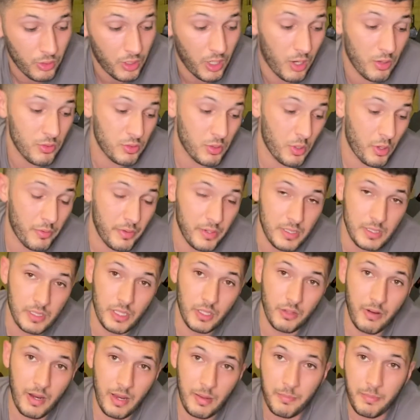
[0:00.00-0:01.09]
go to our
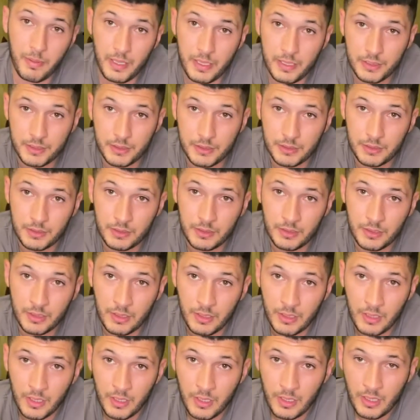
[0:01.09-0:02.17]
Instagram page.
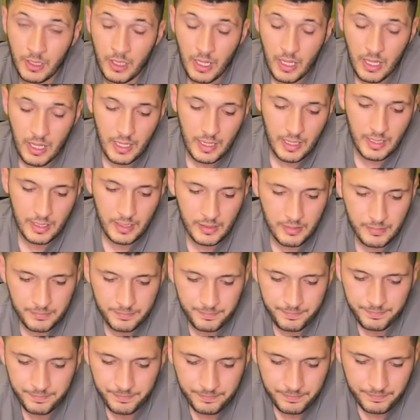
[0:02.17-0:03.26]
And
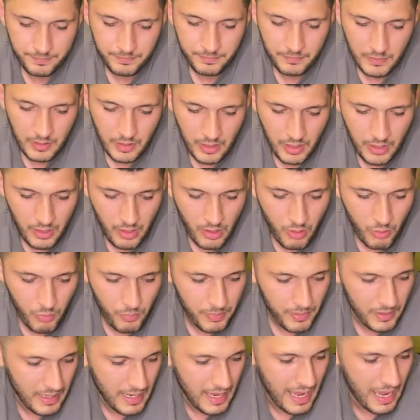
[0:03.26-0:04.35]
I'll
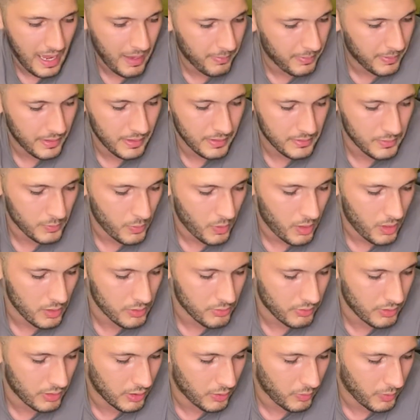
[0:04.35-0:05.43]
be happy to answer
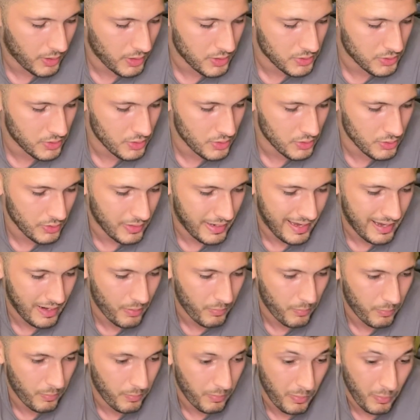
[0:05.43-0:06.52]
any questions or help
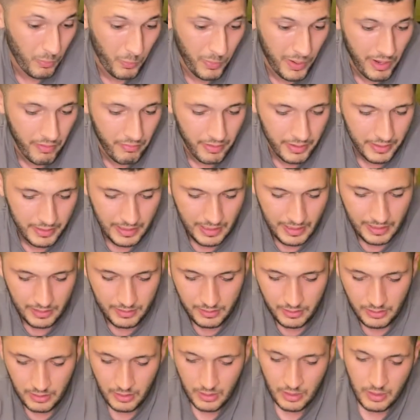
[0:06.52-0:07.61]
where I can
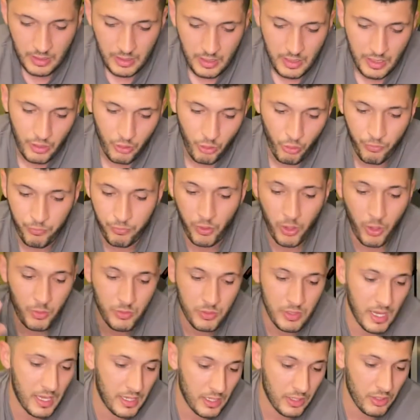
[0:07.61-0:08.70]
and offload
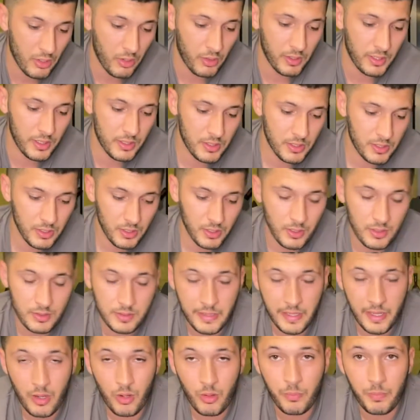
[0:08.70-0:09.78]
any knowledge to
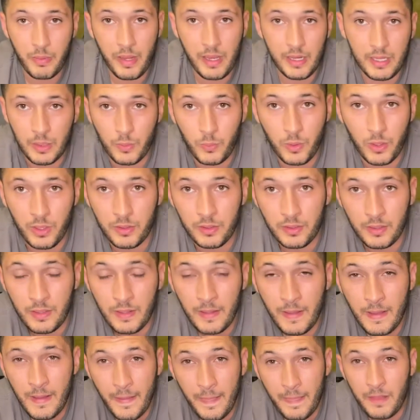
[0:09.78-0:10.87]
help anyone.
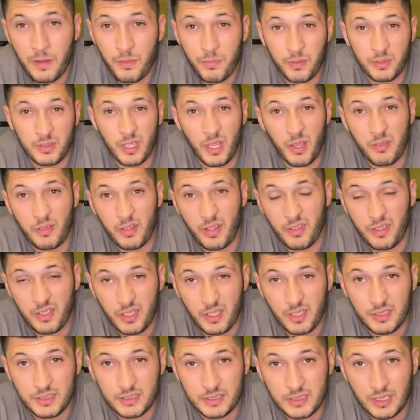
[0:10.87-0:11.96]
And if I don't know the
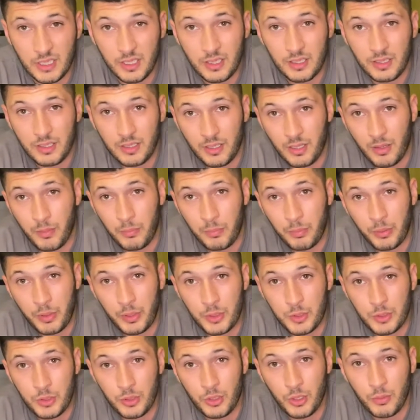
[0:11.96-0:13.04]
answer, I'm pretty
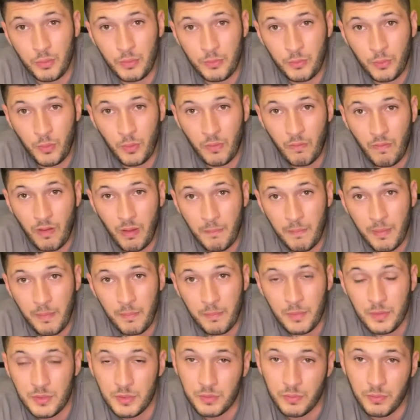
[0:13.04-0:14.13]
sure with all of our
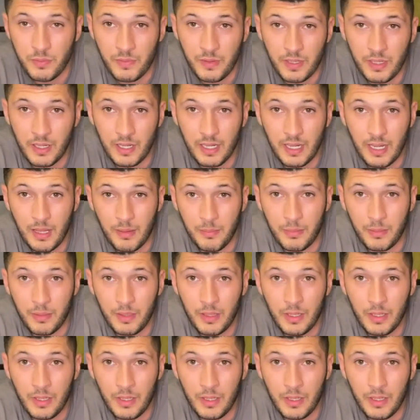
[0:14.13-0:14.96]
members within the club,